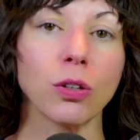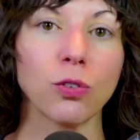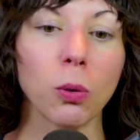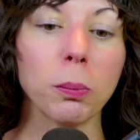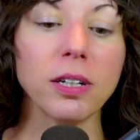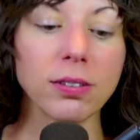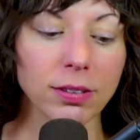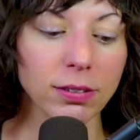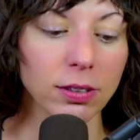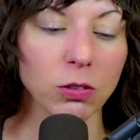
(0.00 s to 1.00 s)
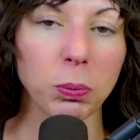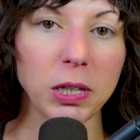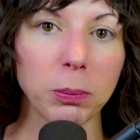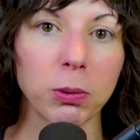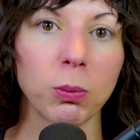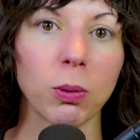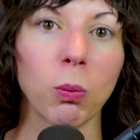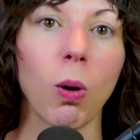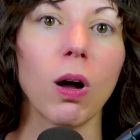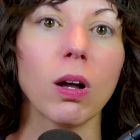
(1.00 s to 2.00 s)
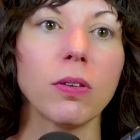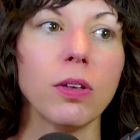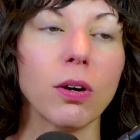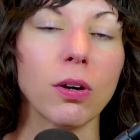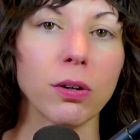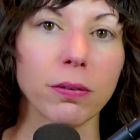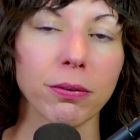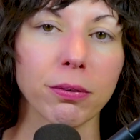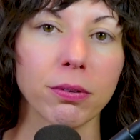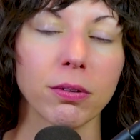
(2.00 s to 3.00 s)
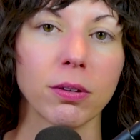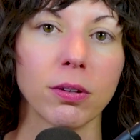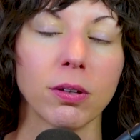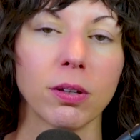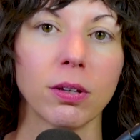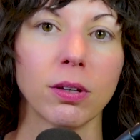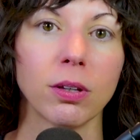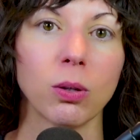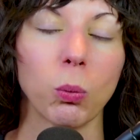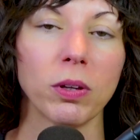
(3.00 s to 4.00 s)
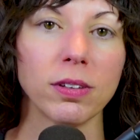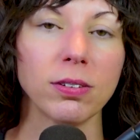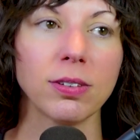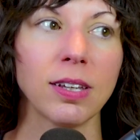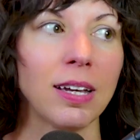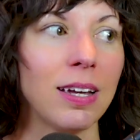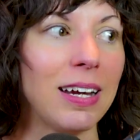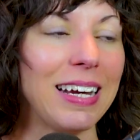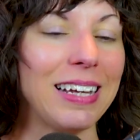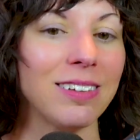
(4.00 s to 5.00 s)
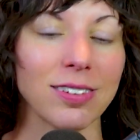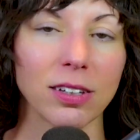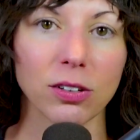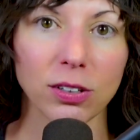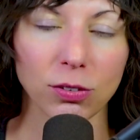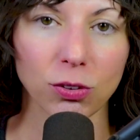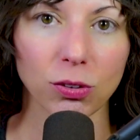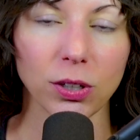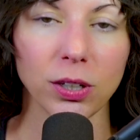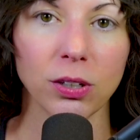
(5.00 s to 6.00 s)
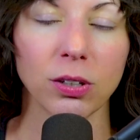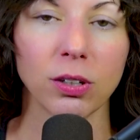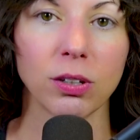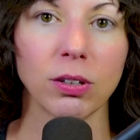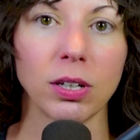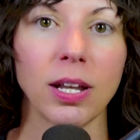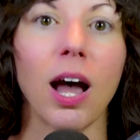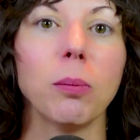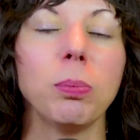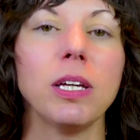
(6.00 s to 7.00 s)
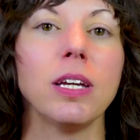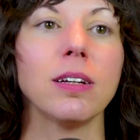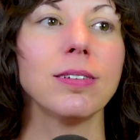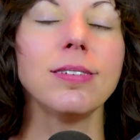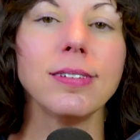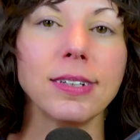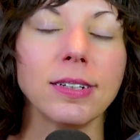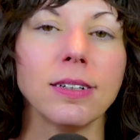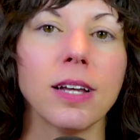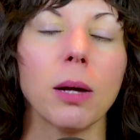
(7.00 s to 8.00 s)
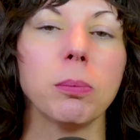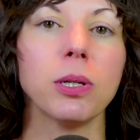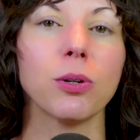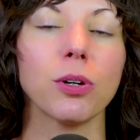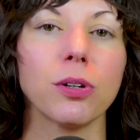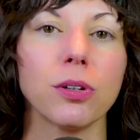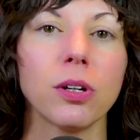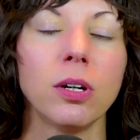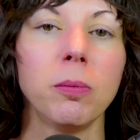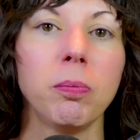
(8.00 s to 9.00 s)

So many sensitive people will walk the earth when this is in their history, not being seen, not being heard.